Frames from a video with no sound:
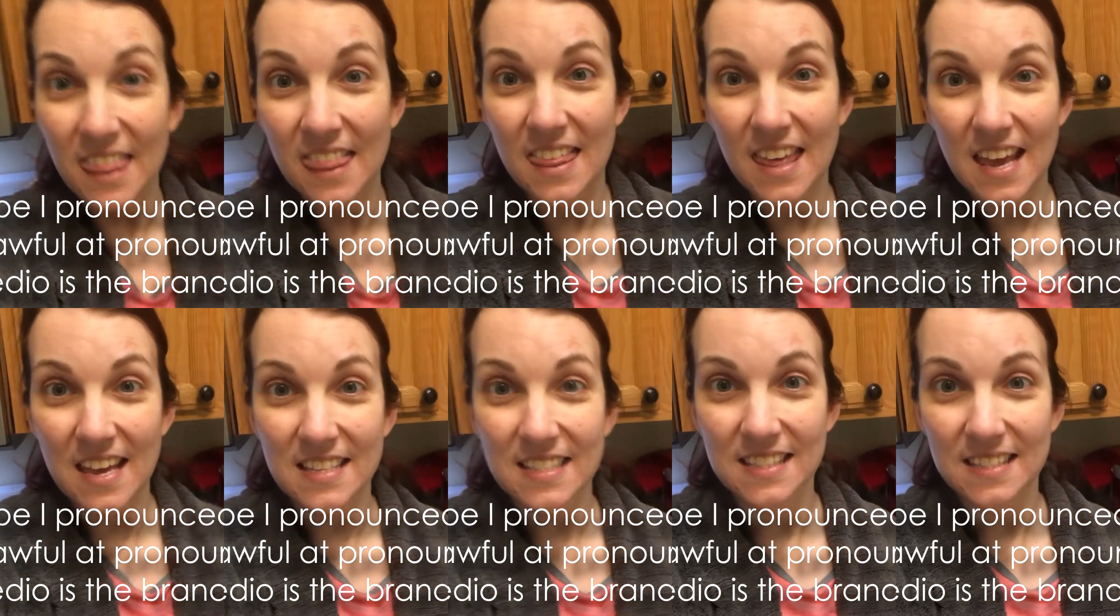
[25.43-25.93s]

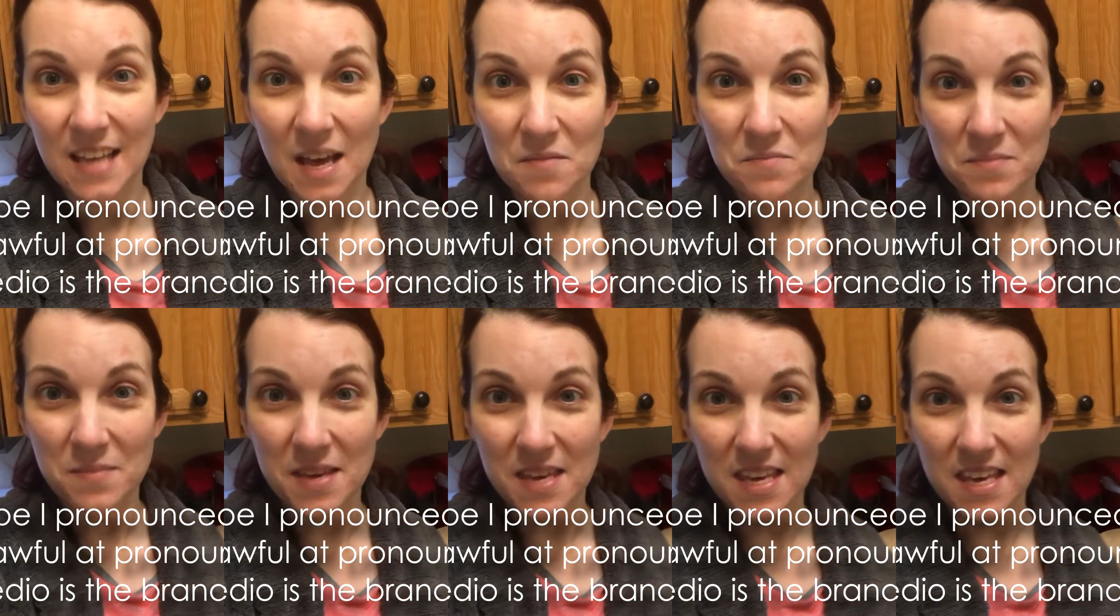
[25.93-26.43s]
They
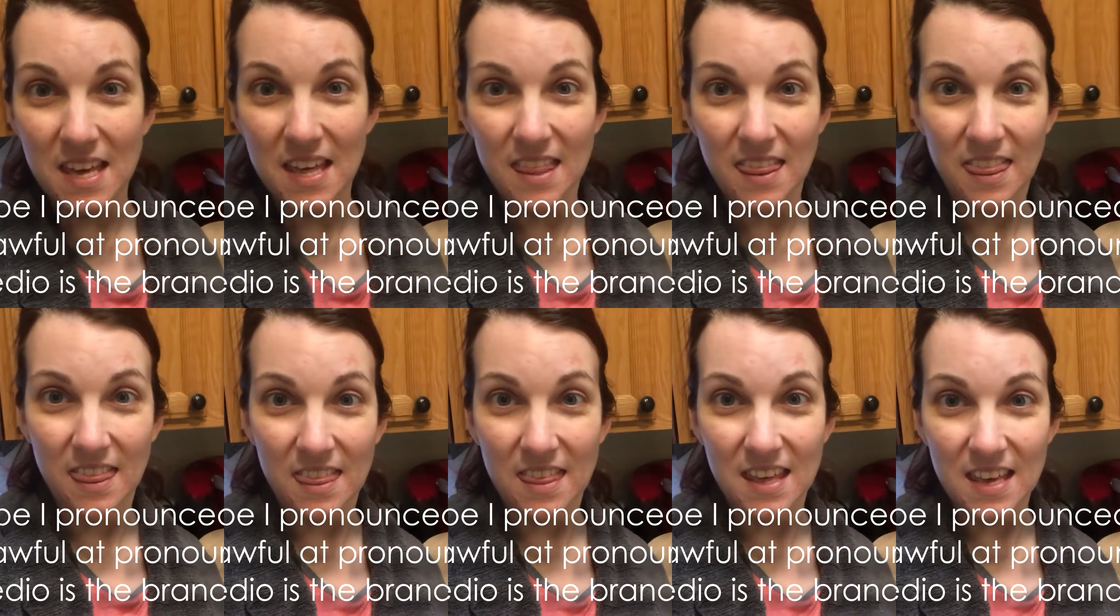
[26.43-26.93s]
sent me
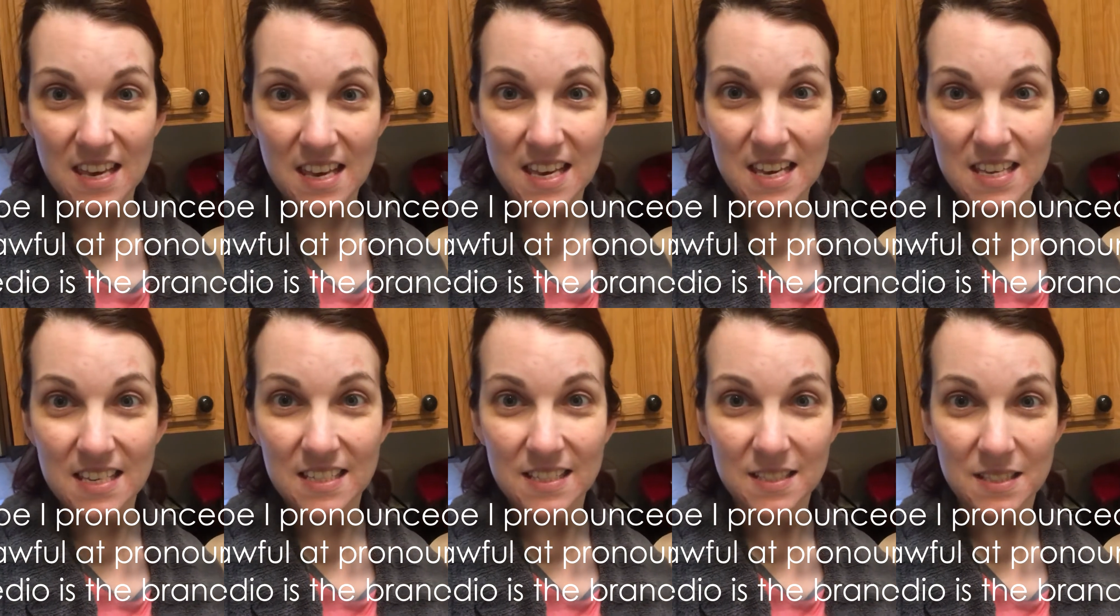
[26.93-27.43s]

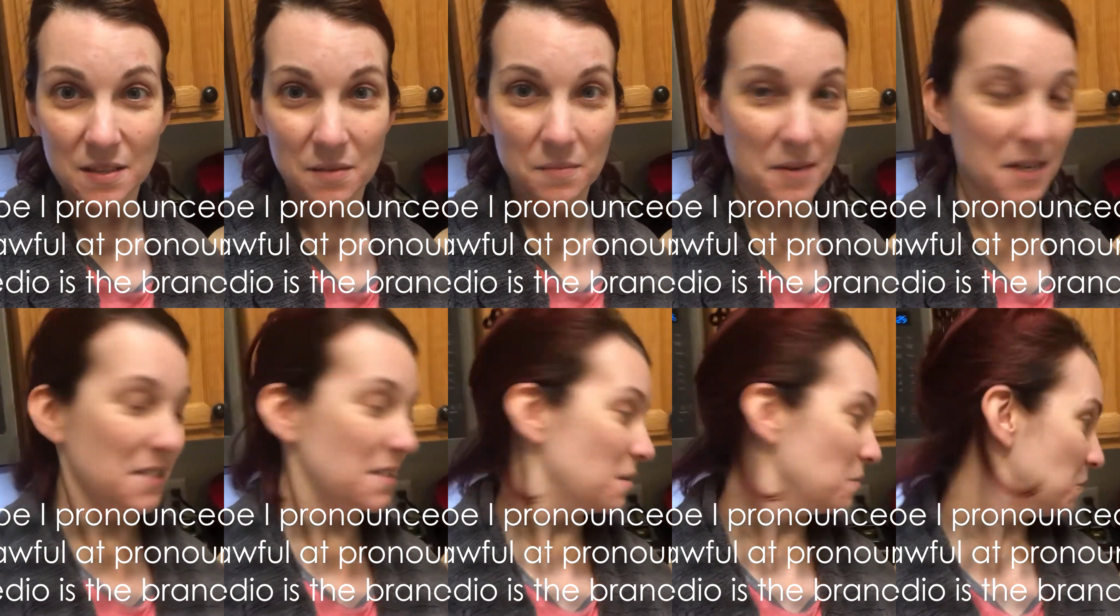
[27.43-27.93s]
this
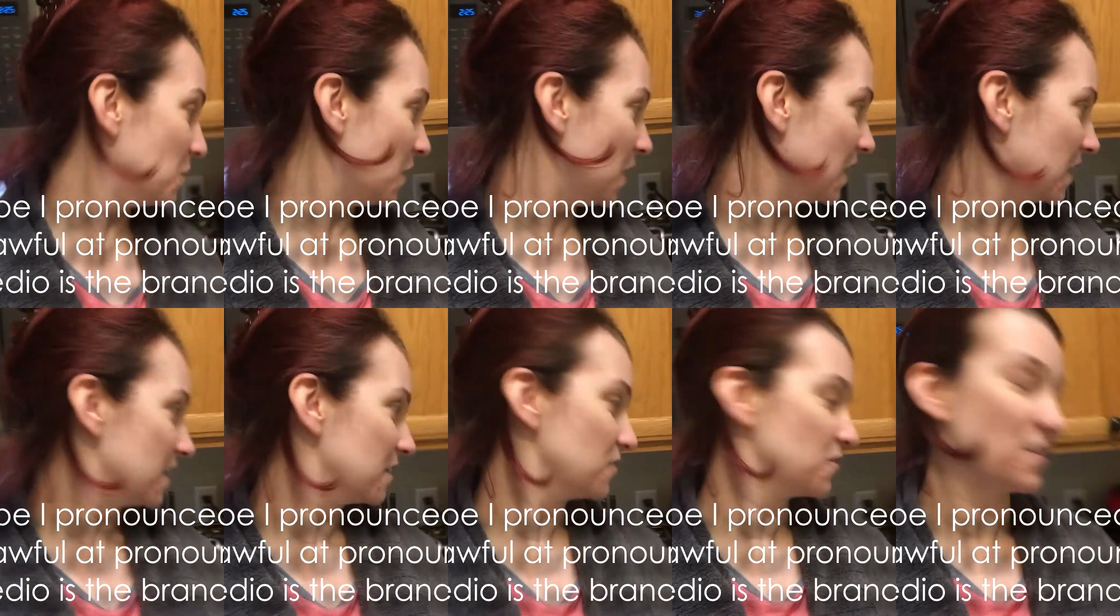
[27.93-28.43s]
amazing
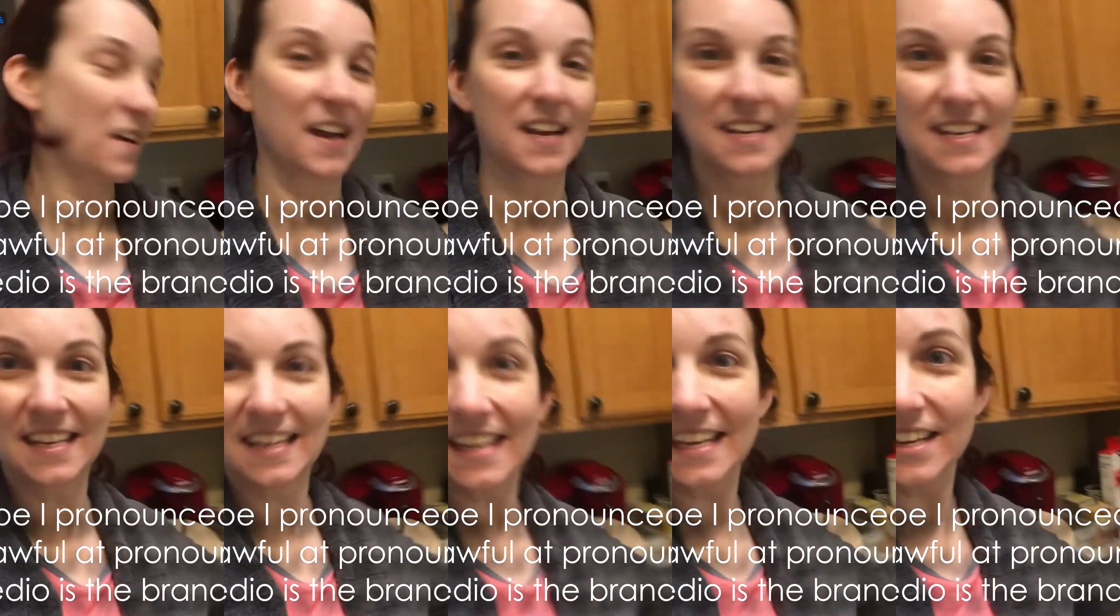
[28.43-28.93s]
product
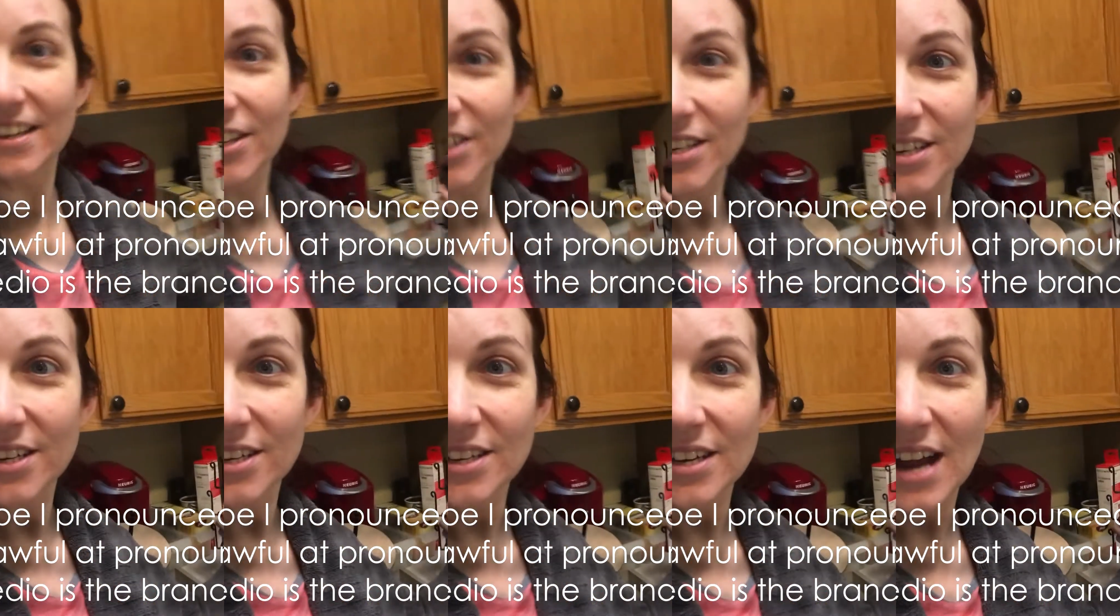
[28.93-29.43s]
right
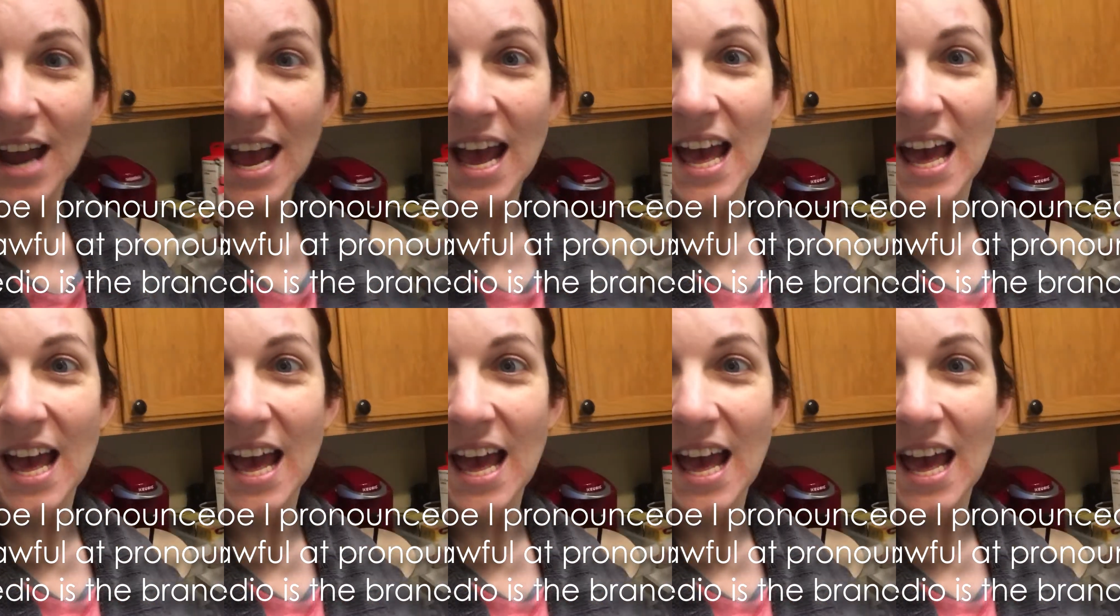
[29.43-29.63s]
here